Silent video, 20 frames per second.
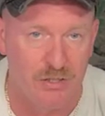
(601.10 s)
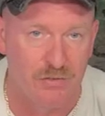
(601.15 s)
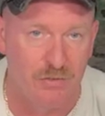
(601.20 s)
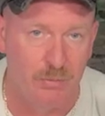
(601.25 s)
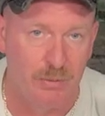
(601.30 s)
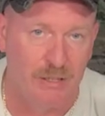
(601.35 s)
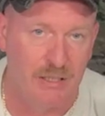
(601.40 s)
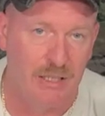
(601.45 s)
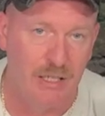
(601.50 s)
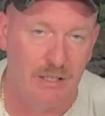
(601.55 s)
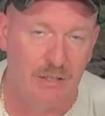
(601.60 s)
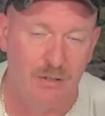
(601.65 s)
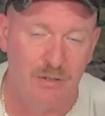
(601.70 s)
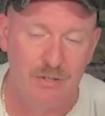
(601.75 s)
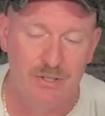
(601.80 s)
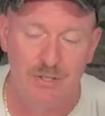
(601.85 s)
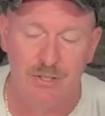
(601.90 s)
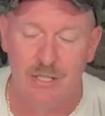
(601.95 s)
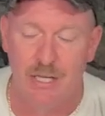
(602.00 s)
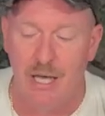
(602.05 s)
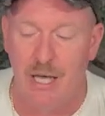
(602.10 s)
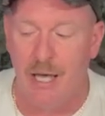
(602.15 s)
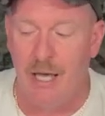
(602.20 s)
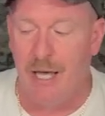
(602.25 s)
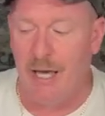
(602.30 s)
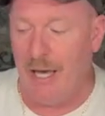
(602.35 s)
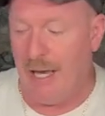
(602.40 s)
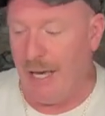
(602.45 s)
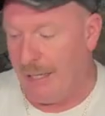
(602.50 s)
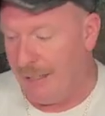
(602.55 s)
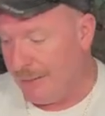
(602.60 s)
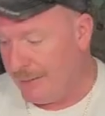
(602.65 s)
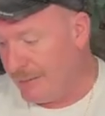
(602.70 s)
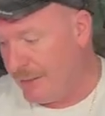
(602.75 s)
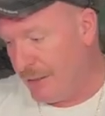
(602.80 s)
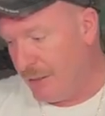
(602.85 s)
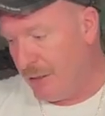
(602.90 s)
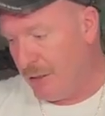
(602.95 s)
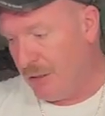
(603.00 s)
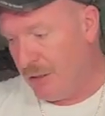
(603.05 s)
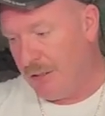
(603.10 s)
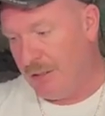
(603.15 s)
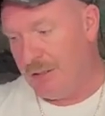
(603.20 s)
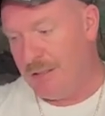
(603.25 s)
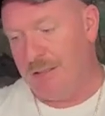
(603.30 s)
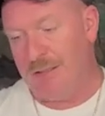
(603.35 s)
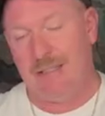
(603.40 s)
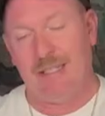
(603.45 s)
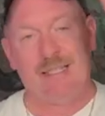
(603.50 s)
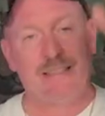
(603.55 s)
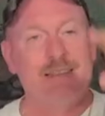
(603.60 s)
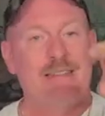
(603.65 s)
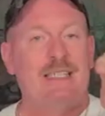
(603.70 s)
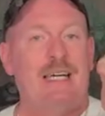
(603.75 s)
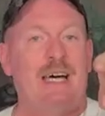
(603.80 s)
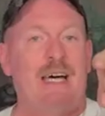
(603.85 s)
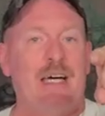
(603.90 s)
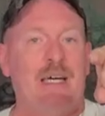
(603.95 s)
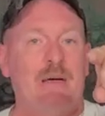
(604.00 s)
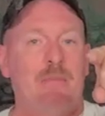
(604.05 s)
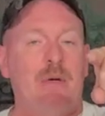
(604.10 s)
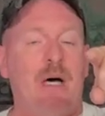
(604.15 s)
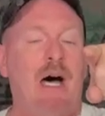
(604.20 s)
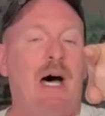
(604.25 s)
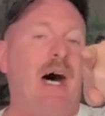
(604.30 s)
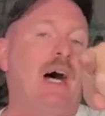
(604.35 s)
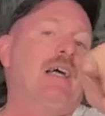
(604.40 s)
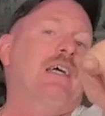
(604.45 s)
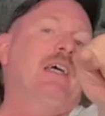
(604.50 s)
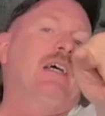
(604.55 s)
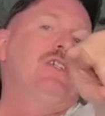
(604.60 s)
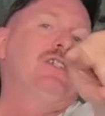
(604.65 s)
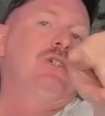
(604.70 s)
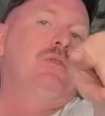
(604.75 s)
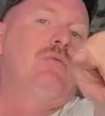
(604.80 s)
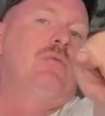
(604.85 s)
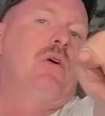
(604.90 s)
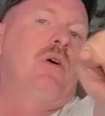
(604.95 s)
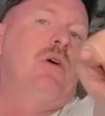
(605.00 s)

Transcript: for Beginners. And until next time, I'll catch you